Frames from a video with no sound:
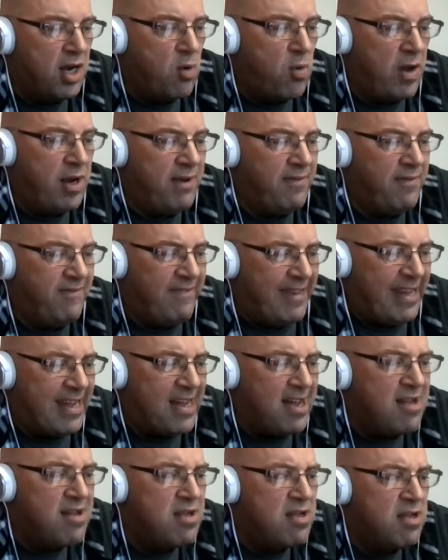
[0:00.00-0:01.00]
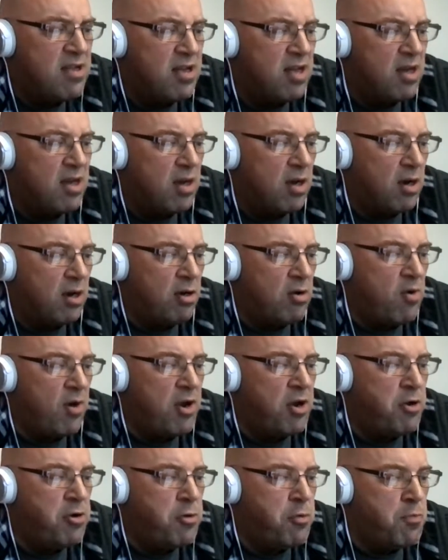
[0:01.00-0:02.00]
Guinevere,
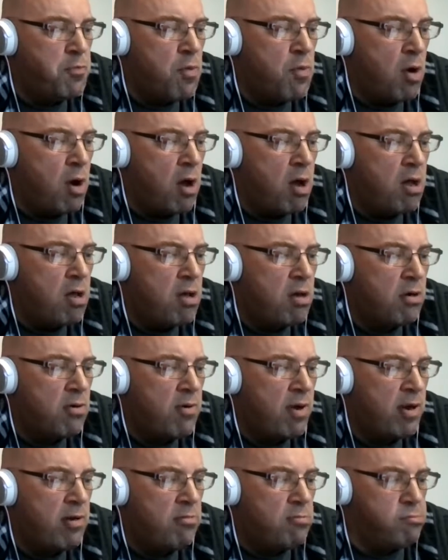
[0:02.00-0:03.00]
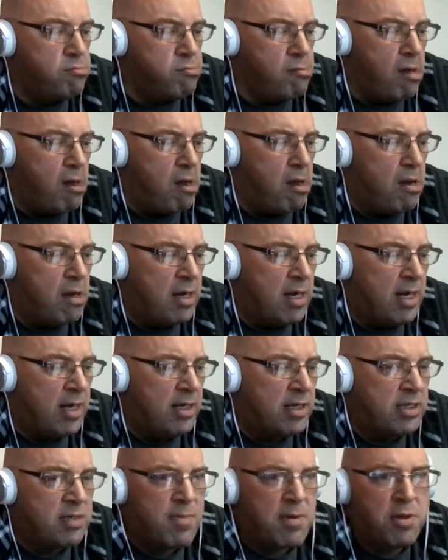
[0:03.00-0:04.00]
Gwenhumar,
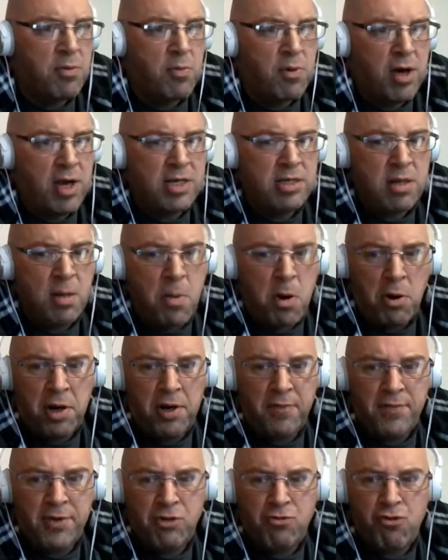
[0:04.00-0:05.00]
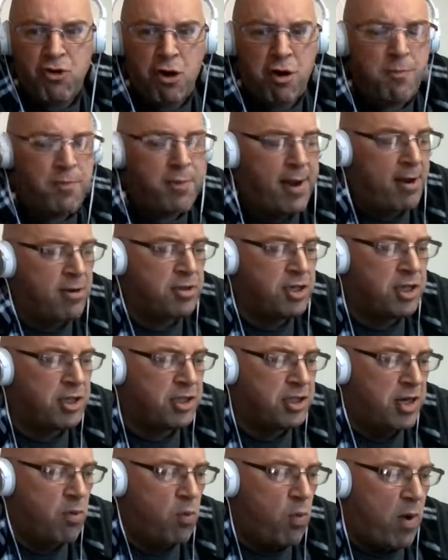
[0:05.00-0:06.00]
and some other words I'm not going to even try and pronounce
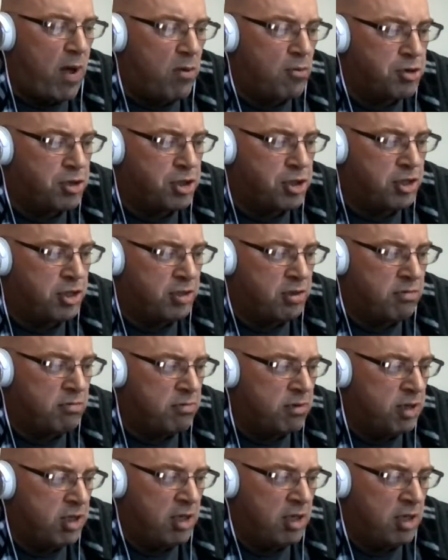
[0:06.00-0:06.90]
because they're Welsh and,